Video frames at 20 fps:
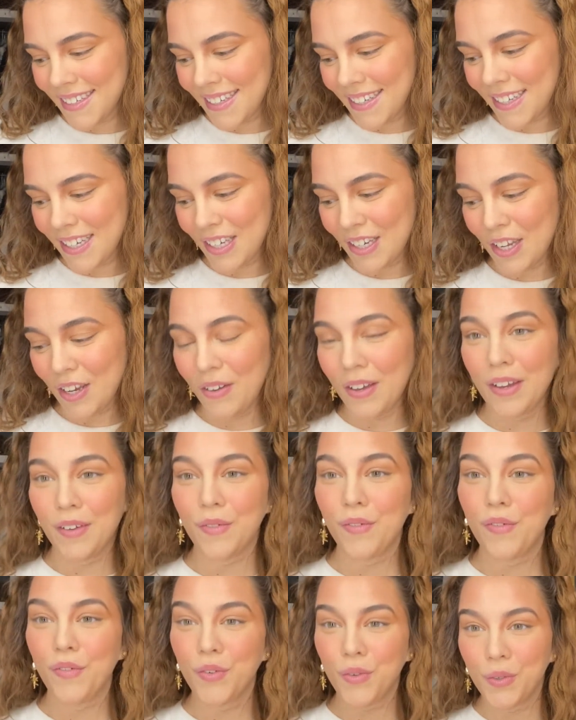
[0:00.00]
you know, in
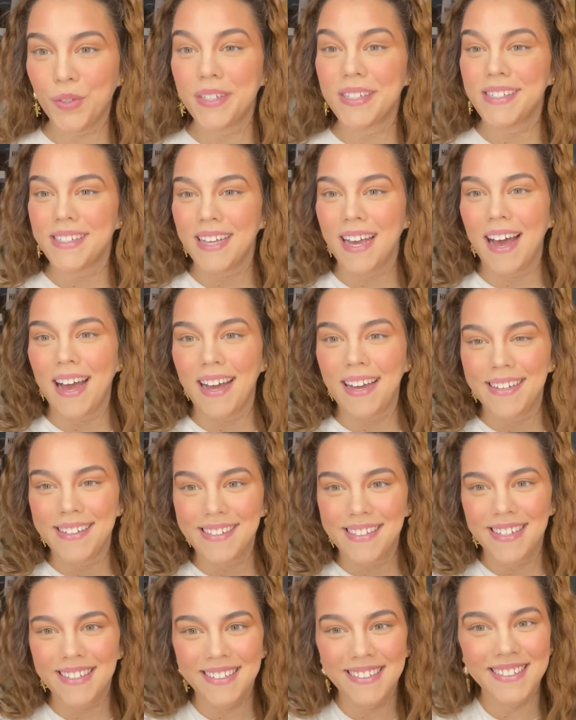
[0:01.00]
full
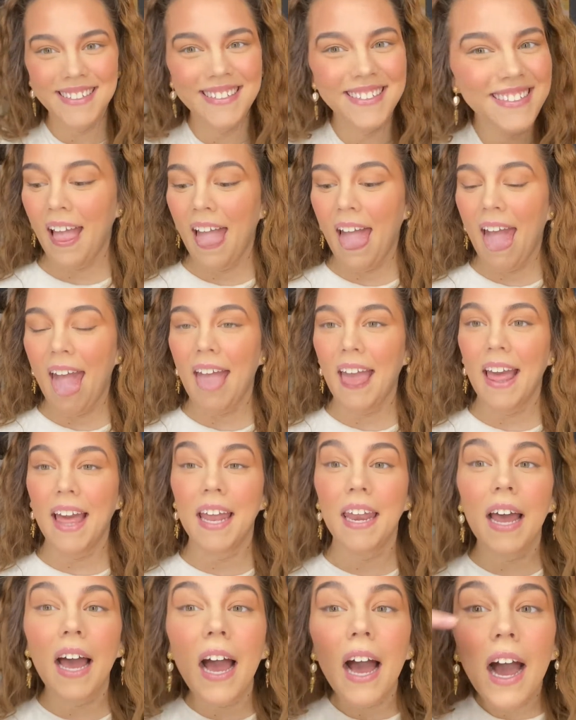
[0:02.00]
disguise.
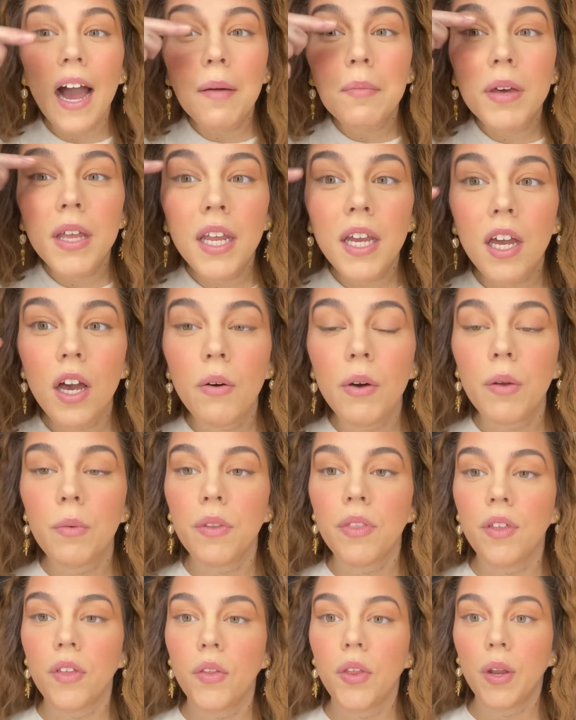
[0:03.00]
And I'm gonna go in
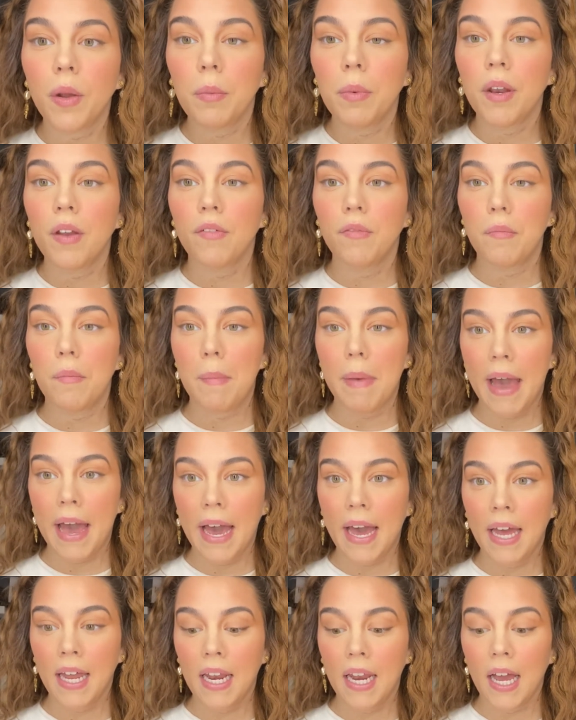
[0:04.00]
with a little bit of
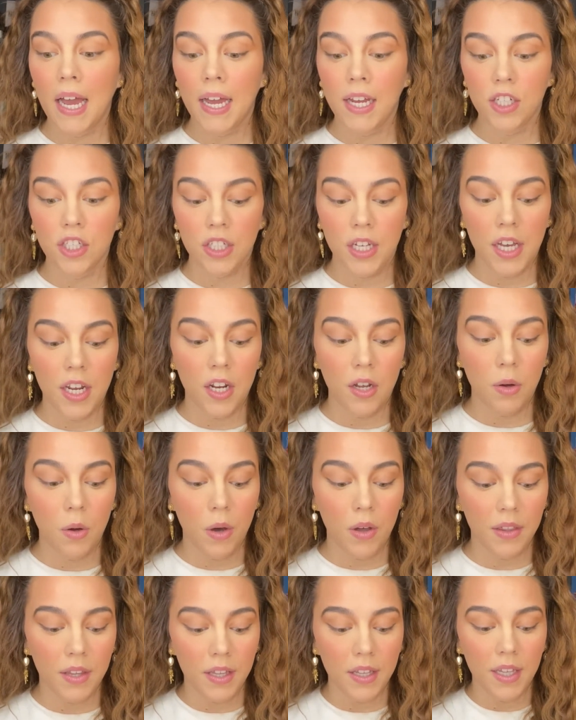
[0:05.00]
matte eyeshadow
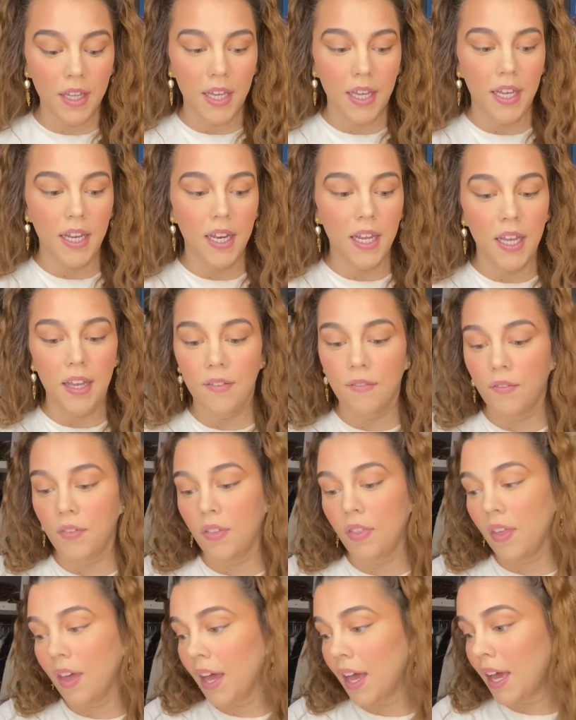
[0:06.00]
on the lid. And for
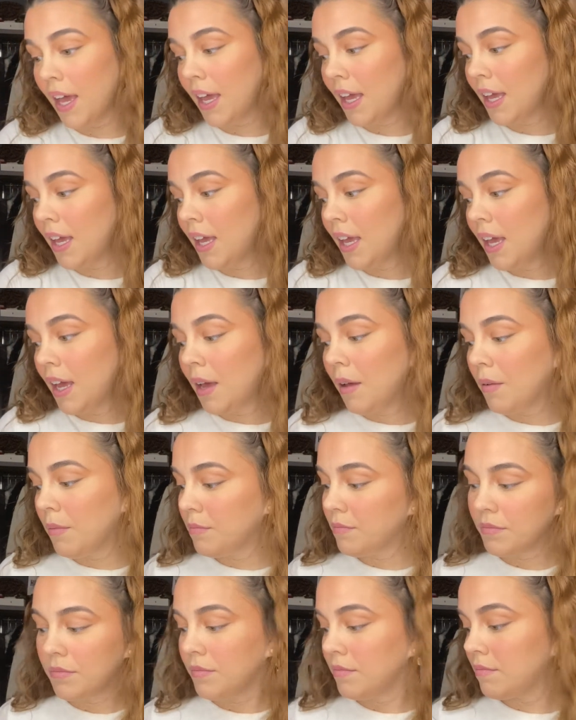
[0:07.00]
that,
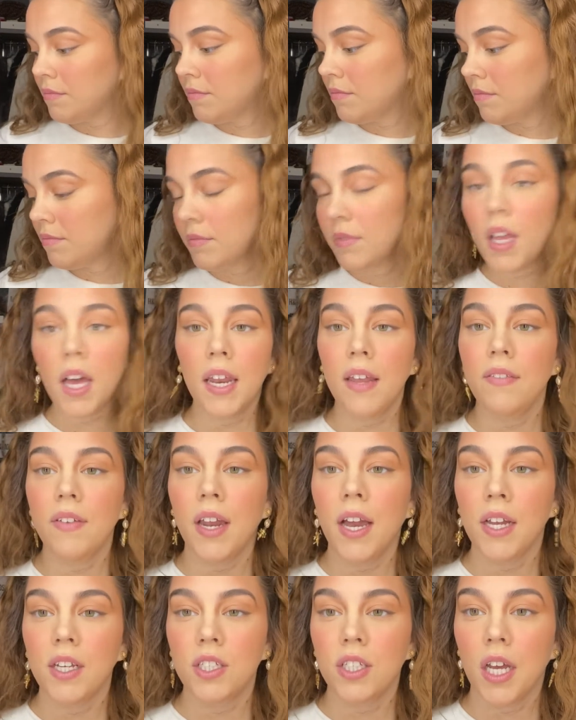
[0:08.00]
not even
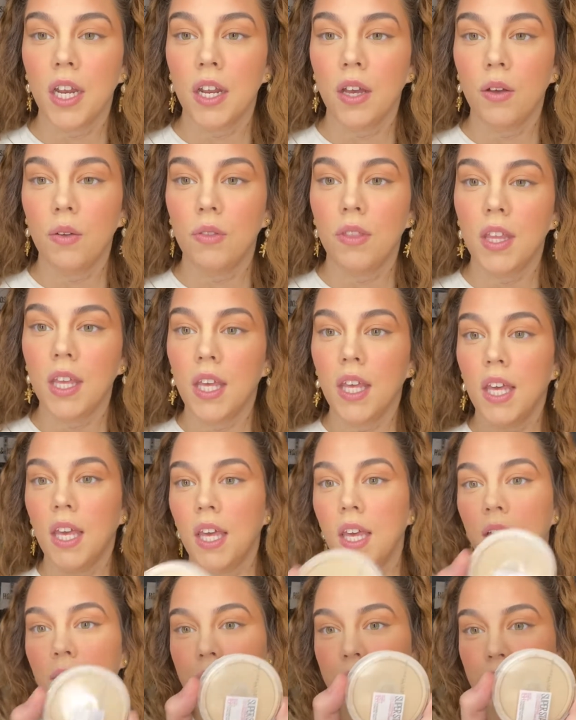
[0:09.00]
eyeshadow, the